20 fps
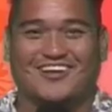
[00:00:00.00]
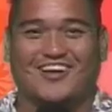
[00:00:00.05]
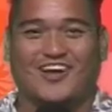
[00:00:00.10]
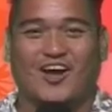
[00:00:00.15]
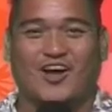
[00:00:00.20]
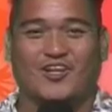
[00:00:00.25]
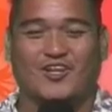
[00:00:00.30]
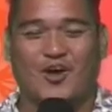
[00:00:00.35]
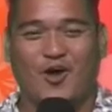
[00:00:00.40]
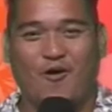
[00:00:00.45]

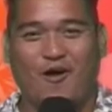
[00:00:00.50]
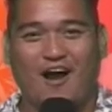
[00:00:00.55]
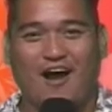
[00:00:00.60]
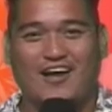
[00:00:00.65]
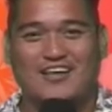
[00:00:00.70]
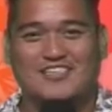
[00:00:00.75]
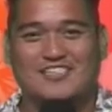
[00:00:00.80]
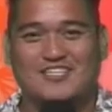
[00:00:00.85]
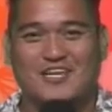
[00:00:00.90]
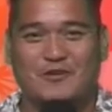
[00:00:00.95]

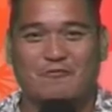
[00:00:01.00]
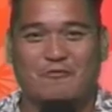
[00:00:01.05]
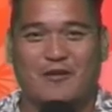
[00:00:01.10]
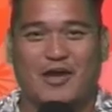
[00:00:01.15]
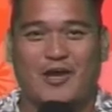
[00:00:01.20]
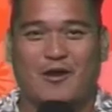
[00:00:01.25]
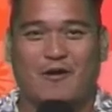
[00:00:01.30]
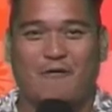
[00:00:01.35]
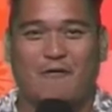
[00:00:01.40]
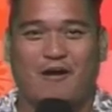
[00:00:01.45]
Aloha
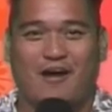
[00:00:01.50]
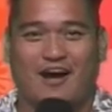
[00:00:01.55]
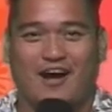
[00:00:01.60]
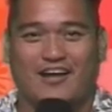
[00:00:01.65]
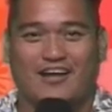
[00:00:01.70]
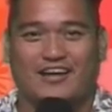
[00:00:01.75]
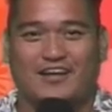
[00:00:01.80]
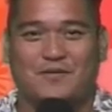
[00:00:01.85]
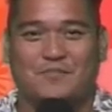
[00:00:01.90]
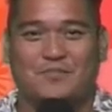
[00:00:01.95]
Stingray
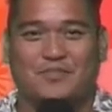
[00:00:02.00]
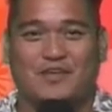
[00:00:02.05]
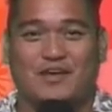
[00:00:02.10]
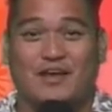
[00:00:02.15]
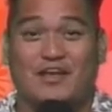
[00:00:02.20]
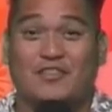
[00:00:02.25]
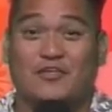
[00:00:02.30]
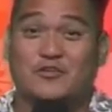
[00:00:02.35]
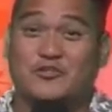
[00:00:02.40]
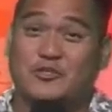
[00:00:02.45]
Ohana.
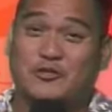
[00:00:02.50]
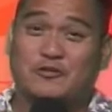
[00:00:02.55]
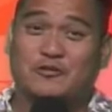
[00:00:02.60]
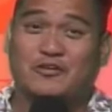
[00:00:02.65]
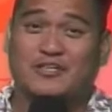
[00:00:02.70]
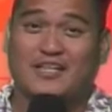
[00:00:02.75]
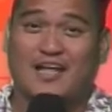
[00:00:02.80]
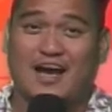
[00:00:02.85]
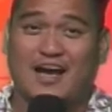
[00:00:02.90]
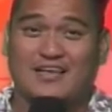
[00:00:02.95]
The junior
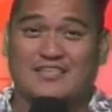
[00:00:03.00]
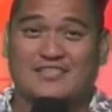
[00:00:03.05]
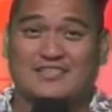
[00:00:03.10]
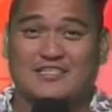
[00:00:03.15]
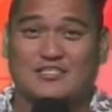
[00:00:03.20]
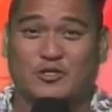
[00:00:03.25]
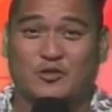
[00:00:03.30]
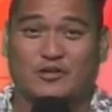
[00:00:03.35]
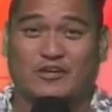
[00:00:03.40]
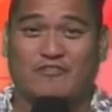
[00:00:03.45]
class
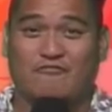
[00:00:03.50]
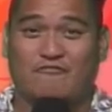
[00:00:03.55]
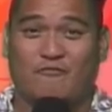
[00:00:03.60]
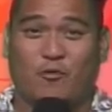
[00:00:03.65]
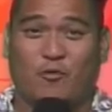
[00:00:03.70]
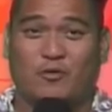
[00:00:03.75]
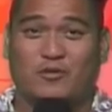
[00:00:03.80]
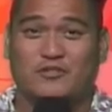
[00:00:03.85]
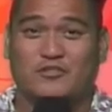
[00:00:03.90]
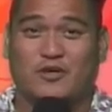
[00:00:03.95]
is looking
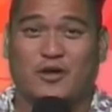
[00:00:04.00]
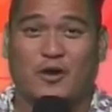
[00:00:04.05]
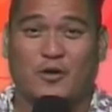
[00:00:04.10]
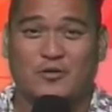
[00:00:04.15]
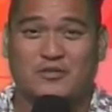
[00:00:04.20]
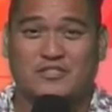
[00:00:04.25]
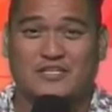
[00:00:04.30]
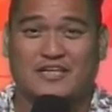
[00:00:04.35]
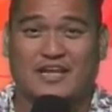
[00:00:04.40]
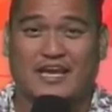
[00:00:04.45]
forward to
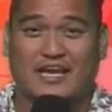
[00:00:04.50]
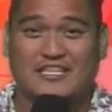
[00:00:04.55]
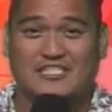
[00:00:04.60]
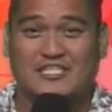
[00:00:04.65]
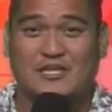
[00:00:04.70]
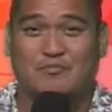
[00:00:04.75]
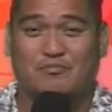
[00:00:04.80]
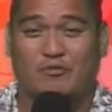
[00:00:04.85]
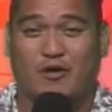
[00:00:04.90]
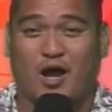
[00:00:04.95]
hosting
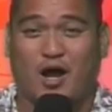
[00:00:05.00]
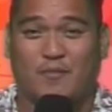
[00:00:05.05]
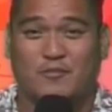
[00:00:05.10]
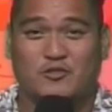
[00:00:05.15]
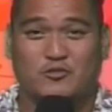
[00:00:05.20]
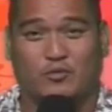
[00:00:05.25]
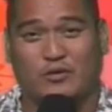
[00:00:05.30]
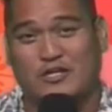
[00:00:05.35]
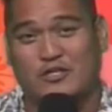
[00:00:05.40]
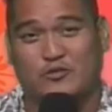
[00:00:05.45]
AC Prom
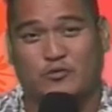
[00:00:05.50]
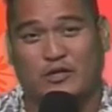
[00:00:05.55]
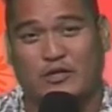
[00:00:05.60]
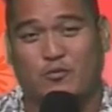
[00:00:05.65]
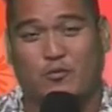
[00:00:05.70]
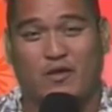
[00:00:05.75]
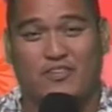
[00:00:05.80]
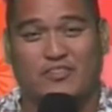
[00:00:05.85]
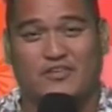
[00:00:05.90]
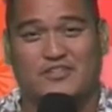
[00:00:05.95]

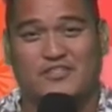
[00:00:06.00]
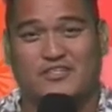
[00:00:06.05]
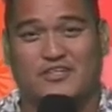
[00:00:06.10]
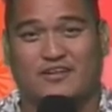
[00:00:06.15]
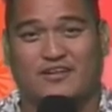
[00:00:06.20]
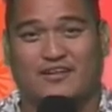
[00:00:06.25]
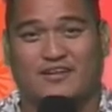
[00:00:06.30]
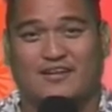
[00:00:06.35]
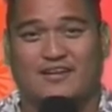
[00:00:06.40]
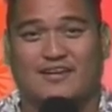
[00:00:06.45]
2021 this
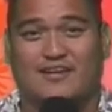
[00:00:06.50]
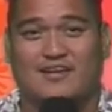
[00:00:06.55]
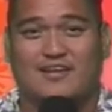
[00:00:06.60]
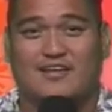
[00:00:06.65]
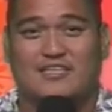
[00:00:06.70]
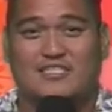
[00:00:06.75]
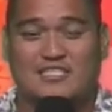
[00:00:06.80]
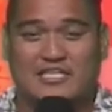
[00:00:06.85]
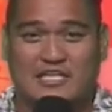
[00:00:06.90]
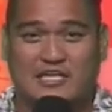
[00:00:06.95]
year.
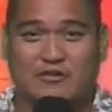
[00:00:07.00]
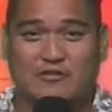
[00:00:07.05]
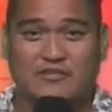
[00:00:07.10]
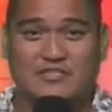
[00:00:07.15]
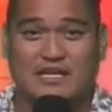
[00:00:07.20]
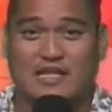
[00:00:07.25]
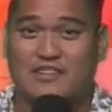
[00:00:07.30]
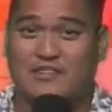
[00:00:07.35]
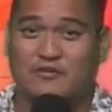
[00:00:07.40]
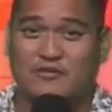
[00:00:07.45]
Seniors
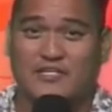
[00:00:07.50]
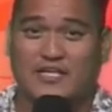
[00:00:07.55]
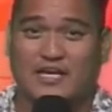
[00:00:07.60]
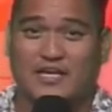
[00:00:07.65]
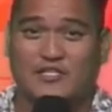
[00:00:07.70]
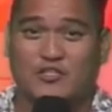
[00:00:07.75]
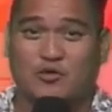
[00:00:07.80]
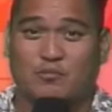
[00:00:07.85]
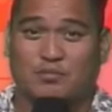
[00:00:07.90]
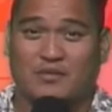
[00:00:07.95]
and their
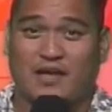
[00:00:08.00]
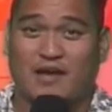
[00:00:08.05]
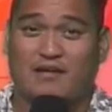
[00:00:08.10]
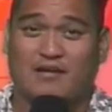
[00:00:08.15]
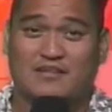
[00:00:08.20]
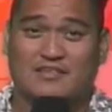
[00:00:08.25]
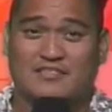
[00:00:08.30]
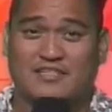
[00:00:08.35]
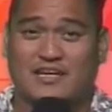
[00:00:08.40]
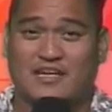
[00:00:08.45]
dates who plan
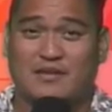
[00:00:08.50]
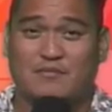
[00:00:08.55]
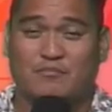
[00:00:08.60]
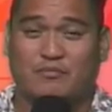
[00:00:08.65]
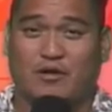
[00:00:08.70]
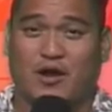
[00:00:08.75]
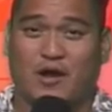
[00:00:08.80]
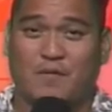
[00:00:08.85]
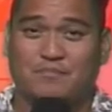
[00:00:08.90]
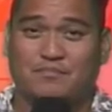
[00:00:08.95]
on attending
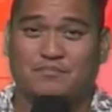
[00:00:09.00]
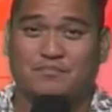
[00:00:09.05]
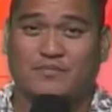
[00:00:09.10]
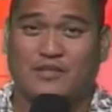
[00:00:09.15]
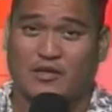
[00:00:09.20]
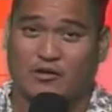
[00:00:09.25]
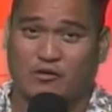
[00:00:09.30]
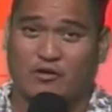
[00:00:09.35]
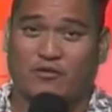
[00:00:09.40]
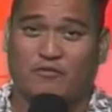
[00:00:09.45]
prom,
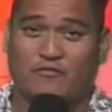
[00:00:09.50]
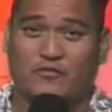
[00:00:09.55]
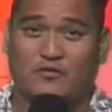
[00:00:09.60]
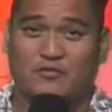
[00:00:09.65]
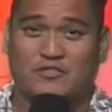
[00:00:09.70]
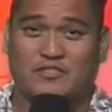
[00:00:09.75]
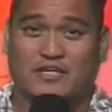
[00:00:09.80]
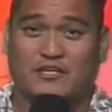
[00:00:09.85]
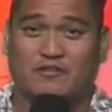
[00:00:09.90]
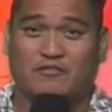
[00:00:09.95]
here are a few
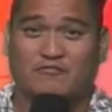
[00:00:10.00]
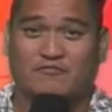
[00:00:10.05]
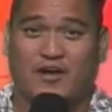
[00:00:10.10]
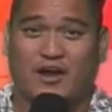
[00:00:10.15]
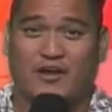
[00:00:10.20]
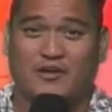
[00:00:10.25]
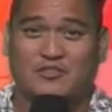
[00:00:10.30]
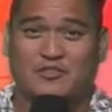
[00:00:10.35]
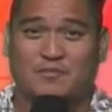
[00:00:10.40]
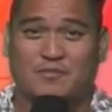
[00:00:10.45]
signal
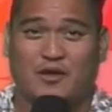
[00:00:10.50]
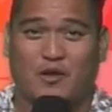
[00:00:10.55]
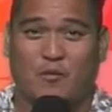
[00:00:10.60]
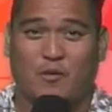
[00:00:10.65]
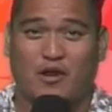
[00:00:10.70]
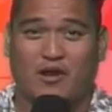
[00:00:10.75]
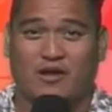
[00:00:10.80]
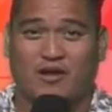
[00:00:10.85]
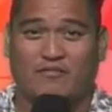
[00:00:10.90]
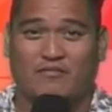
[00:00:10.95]
fires to be
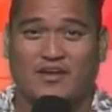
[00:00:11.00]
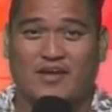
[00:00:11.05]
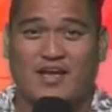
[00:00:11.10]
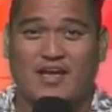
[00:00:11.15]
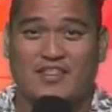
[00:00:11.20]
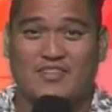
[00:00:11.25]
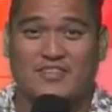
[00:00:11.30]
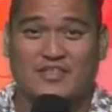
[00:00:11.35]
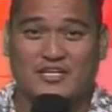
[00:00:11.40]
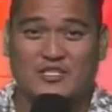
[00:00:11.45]
aware of
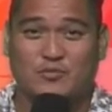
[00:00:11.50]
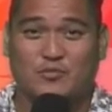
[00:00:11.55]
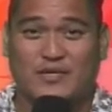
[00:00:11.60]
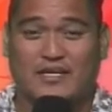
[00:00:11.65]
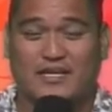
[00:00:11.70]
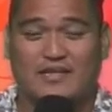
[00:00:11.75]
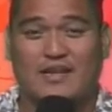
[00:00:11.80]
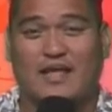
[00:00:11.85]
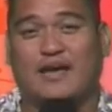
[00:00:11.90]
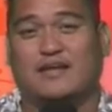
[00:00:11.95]
this
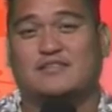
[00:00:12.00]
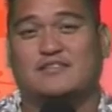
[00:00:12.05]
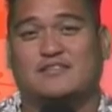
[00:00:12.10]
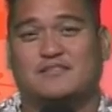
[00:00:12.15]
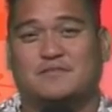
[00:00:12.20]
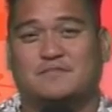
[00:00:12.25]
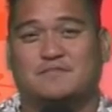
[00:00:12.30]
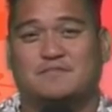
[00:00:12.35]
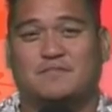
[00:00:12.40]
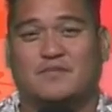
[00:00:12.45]
week and
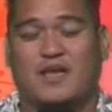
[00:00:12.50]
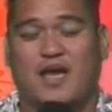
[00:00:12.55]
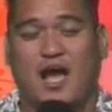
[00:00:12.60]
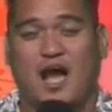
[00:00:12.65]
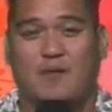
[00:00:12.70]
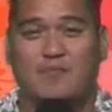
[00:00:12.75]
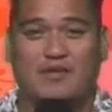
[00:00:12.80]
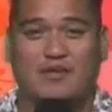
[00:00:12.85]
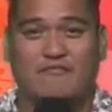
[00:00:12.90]
next. I'll be